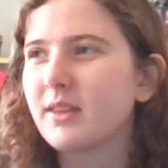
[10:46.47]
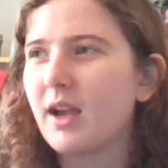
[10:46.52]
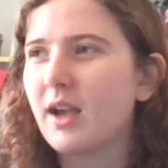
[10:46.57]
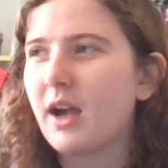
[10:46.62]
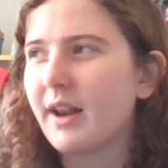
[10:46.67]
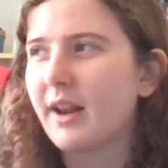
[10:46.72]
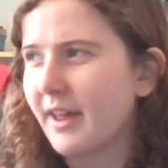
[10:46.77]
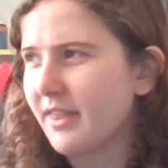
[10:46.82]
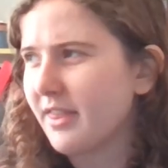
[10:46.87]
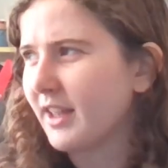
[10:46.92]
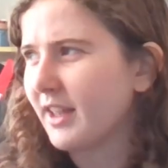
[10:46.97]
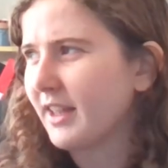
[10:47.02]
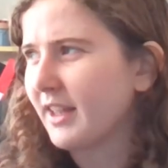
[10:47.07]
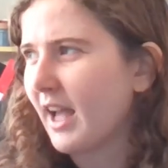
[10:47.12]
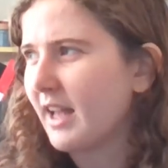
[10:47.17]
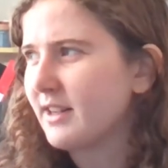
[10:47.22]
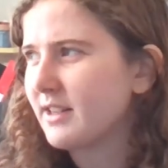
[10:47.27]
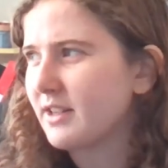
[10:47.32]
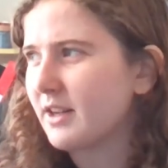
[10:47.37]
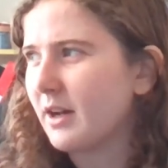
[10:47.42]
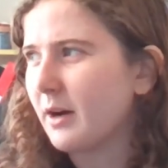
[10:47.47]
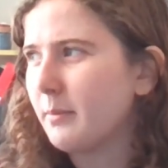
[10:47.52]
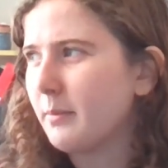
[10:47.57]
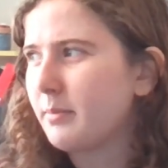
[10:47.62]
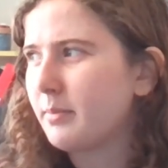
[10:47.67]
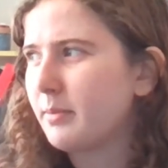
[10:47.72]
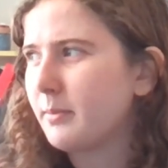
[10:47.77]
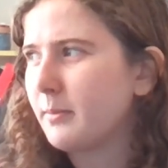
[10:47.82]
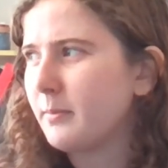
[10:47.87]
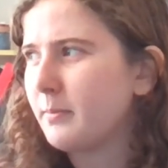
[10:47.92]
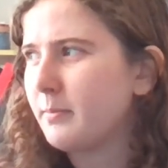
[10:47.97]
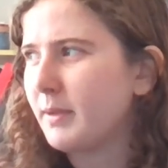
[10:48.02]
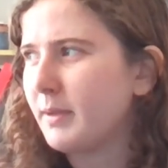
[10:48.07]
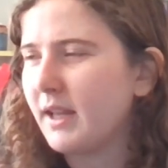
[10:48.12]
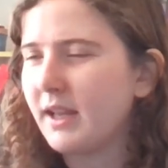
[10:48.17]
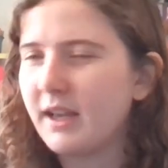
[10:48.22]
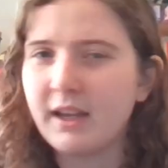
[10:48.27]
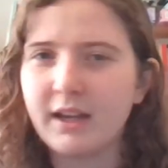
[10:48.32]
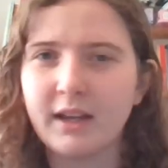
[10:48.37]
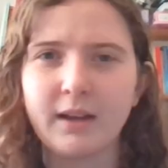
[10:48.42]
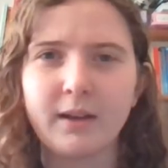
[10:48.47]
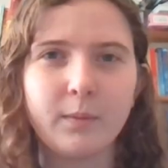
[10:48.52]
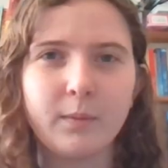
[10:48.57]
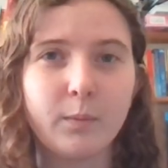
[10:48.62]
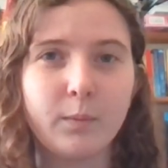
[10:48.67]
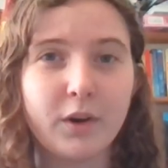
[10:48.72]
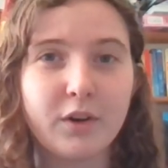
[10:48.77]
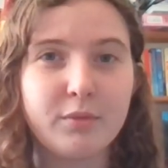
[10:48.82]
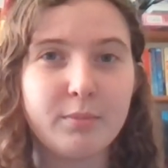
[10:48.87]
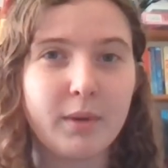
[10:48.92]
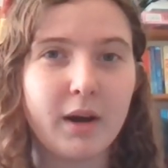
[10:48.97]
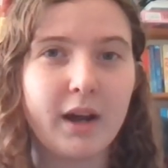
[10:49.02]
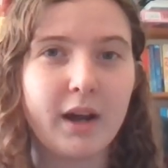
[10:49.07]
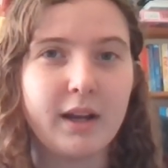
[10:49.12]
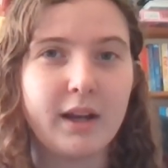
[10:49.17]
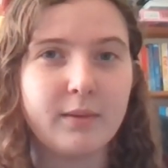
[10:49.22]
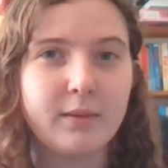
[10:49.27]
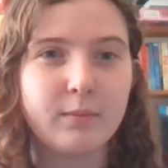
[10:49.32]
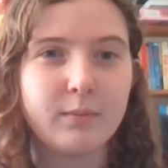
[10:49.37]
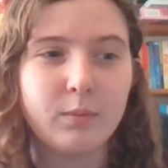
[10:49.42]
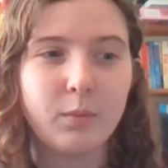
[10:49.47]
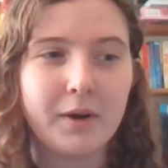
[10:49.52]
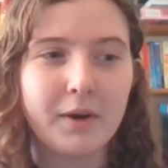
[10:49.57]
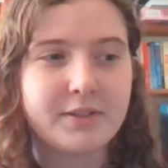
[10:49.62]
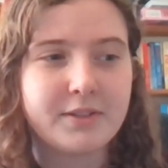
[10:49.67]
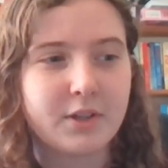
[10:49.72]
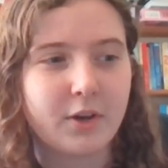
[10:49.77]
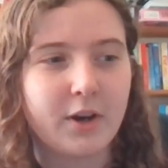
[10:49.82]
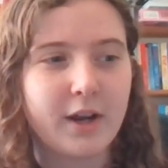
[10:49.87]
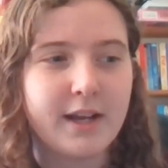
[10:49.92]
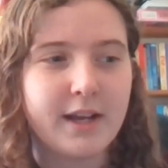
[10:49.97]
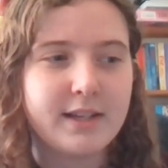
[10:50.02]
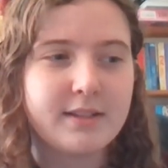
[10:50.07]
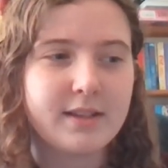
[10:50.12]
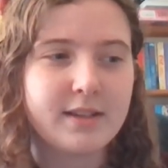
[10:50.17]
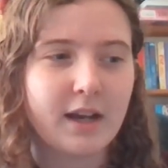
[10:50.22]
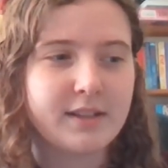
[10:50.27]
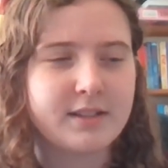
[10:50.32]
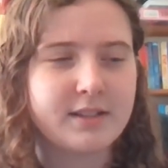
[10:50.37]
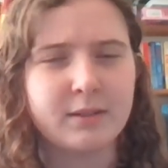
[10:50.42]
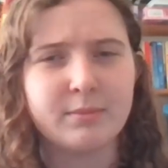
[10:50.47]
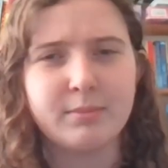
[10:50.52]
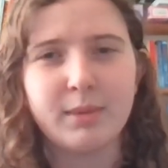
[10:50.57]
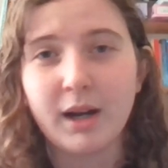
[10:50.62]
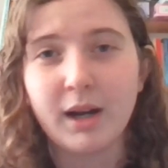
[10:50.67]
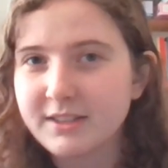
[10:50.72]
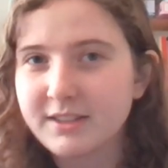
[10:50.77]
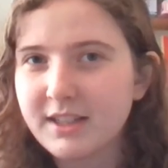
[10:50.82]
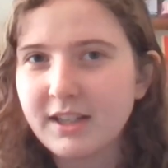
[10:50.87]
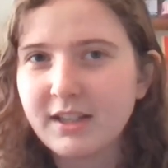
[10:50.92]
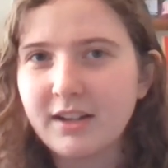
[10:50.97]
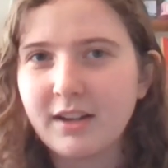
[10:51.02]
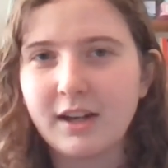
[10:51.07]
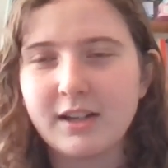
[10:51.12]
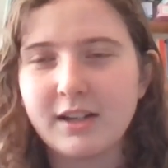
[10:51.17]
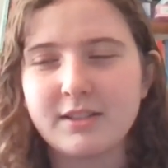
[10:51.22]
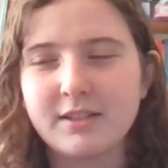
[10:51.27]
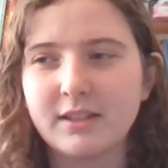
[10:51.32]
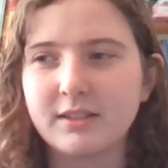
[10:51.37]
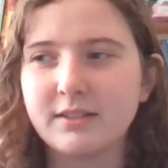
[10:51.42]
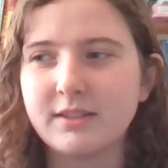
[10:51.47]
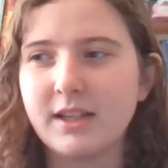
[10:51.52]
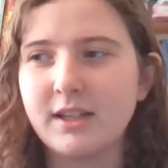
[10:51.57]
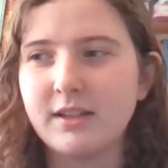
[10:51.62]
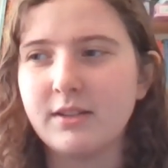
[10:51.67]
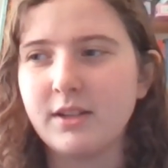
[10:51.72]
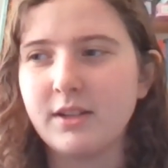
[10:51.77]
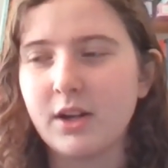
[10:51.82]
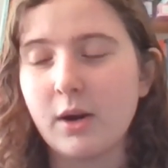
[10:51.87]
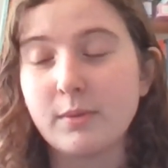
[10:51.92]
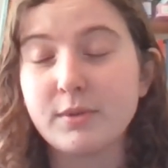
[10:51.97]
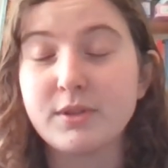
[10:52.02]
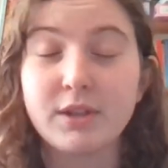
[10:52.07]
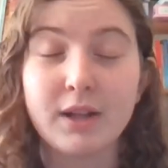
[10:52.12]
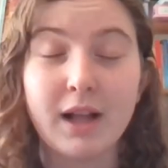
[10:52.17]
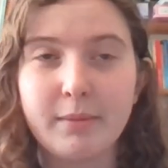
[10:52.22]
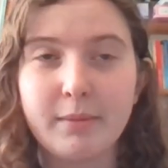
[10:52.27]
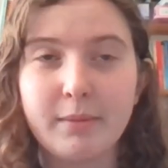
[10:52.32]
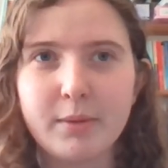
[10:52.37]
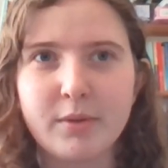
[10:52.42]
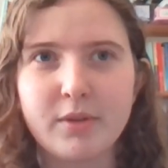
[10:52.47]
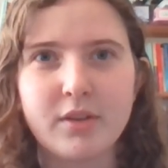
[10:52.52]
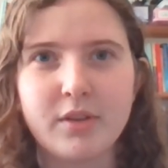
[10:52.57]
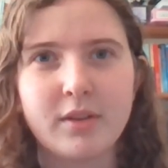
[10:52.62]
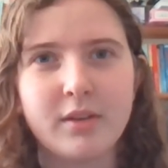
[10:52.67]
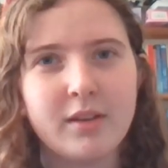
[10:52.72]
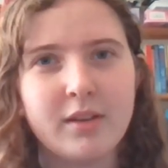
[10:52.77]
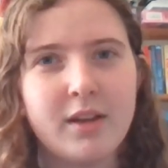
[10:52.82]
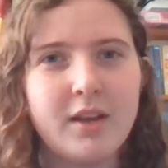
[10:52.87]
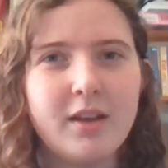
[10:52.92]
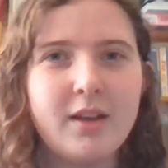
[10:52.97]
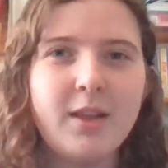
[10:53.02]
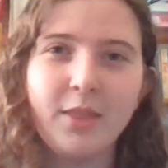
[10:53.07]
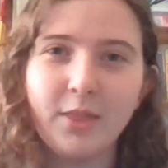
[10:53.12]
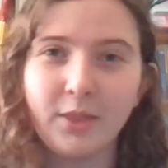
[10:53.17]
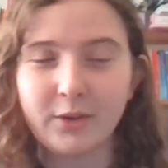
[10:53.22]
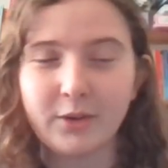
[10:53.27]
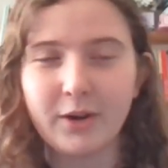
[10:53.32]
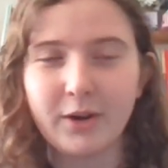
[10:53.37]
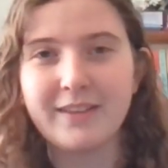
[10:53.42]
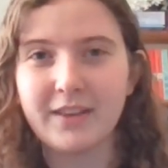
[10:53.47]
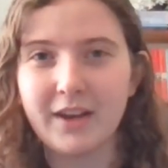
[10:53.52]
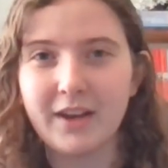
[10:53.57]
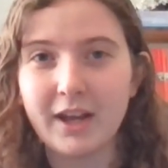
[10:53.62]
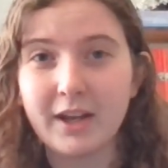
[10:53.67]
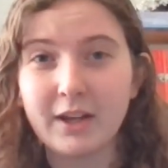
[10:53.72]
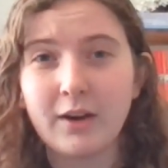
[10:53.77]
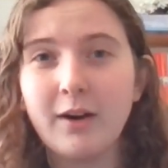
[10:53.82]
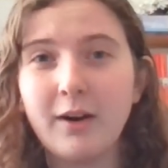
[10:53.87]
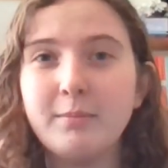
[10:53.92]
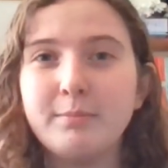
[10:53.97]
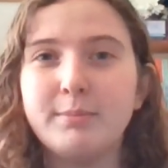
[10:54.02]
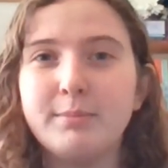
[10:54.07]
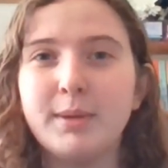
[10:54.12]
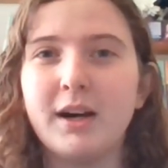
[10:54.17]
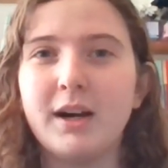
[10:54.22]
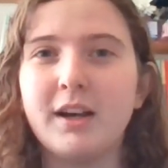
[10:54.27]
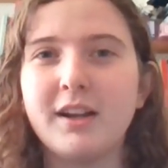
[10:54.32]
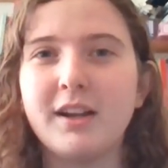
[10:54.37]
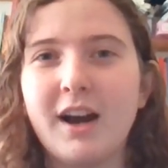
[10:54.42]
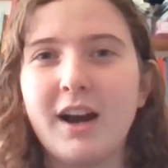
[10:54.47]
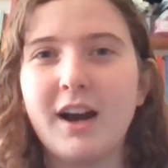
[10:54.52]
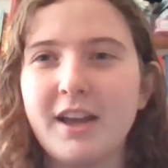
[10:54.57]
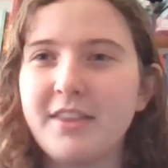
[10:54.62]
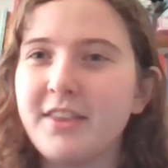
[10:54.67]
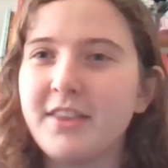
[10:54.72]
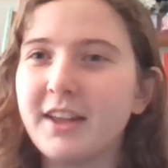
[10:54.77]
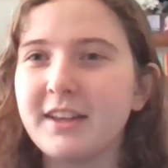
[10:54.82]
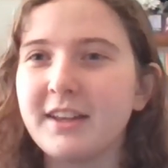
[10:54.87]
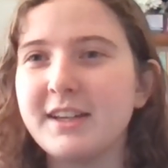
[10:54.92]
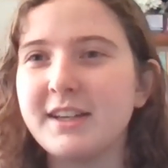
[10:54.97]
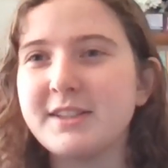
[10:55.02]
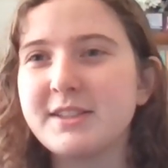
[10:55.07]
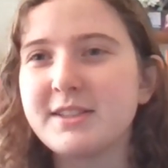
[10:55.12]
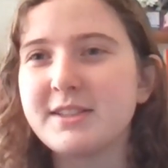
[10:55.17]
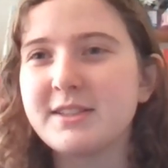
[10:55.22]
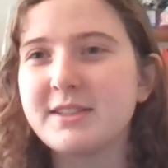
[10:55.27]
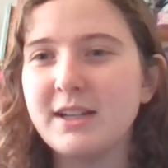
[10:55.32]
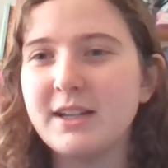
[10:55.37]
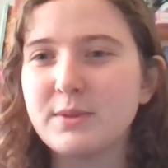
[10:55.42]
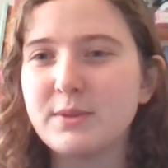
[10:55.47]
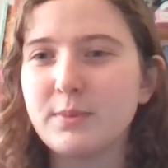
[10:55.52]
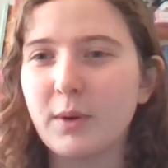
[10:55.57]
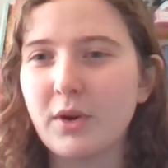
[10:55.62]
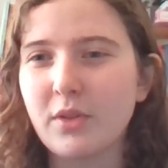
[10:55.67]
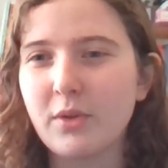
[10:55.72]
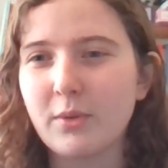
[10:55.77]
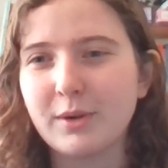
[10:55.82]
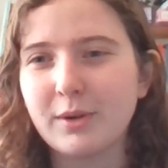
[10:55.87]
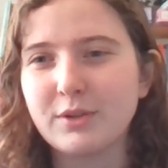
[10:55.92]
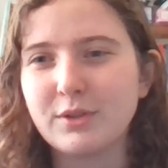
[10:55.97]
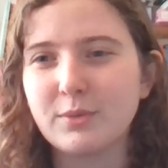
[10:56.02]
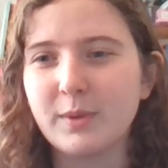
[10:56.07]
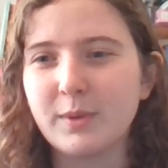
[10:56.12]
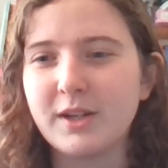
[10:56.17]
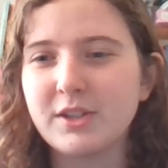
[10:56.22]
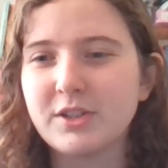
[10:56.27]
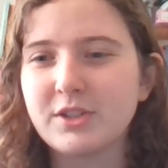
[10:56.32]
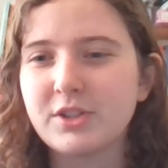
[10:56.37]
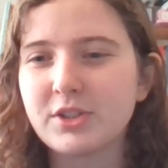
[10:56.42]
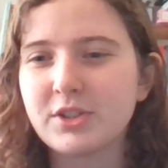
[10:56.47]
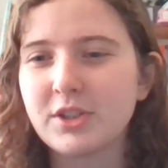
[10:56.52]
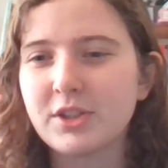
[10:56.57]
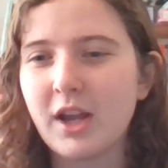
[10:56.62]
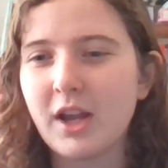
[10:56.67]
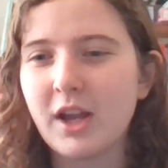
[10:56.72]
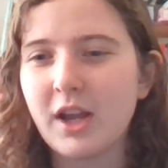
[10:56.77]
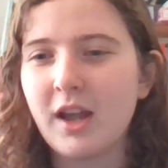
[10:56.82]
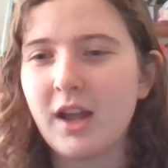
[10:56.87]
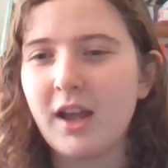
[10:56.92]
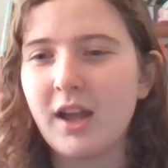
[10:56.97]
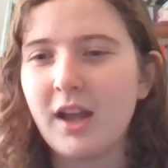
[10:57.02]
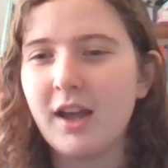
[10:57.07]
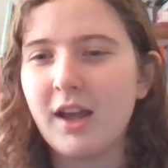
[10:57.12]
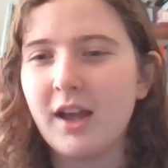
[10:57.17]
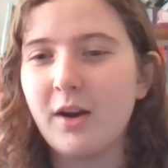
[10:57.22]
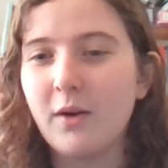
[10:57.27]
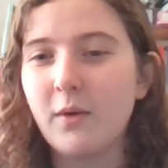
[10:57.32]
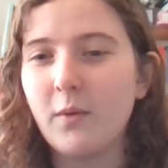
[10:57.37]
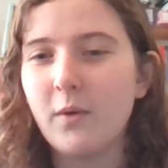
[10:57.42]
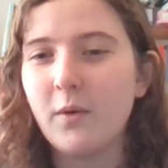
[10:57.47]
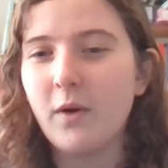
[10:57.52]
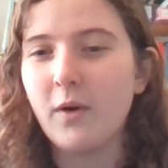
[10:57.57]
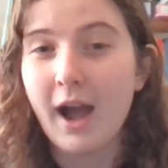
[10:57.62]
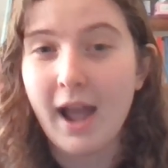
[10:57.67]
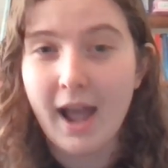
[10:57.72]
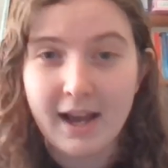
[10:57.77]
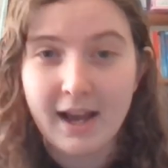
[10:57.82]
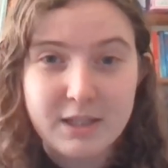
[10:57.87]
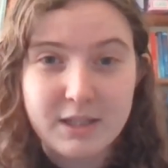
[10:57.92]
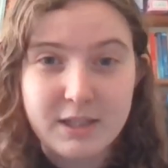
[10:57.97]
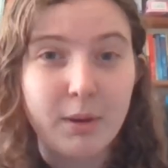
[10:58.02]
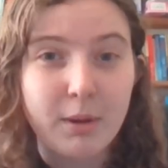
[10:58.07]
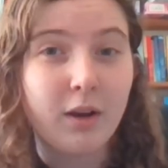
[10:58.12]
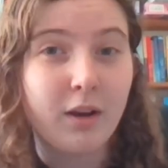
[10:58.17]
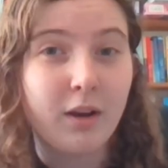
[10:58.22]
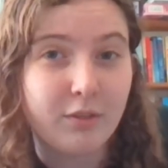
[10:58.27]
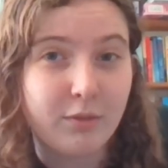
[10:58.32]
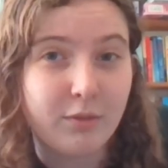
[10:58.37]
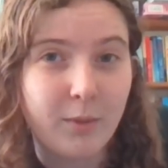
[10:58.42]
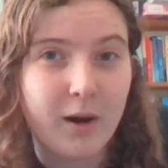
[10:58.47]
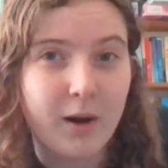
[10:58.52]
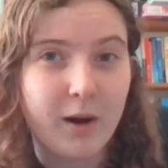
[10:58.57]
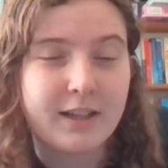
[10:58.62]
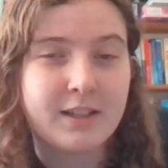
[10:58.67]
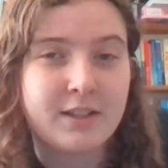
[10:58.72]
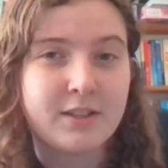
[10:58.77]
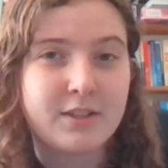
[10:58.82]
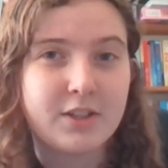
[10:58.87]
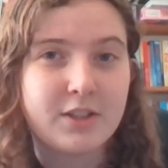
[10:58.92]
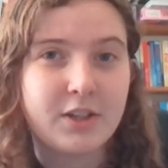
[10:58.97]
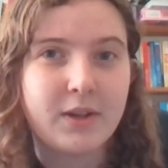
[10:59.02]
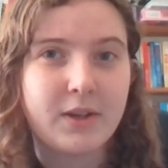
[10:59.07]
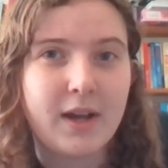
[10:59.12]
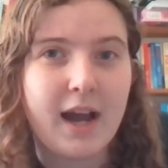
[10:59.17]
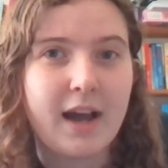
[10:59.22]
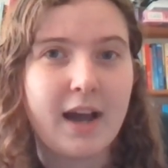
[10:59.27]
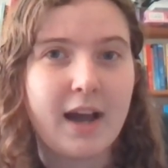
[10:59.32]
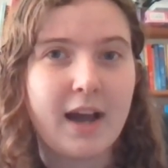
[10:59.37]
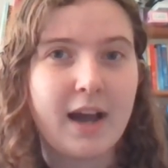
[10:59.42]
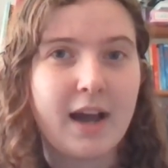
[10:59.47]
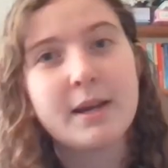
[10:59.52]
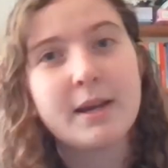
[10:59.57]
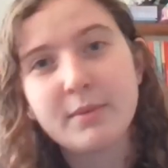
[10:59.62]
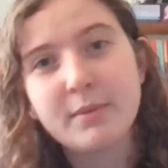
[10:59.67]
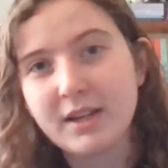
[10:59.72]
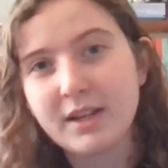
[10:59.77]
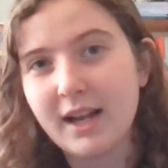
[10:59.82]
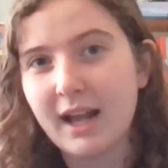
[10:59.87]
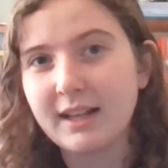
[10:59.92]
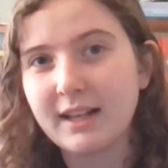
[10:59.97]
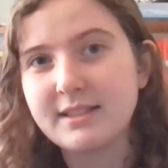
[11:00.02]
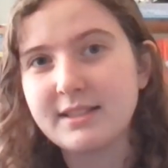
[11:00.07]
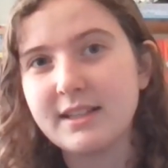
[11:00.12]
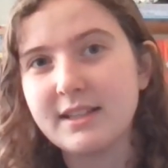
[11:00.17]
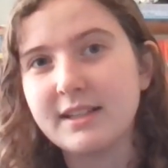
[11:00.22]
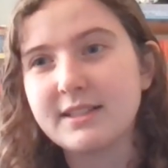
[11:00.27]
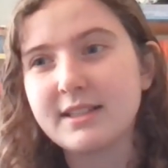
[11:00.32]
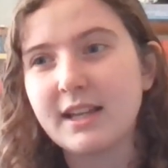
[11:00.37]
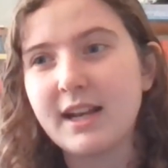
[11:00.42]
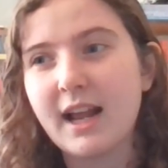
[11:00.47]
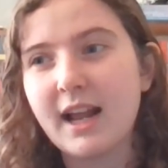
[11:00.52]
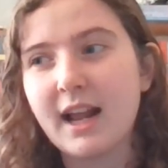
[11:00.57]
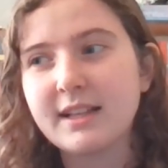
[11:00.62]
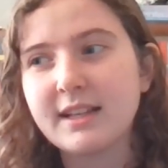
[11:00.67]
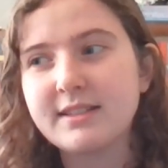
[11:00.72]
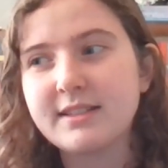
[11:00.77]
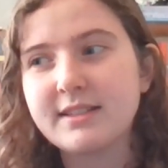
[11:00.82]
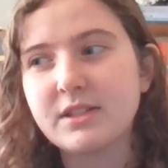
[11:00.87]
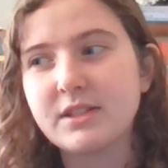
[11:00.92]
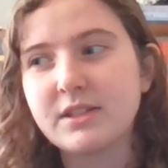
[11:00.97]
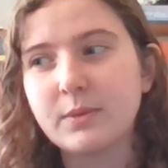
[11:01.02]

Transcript: I think ended up being one of my worst grades. I still passed it. I still did, you know, I was still happy with the grade that I got, but I think it's one of the ones which I had to put a lot of work into. And the same with analysis. Analysis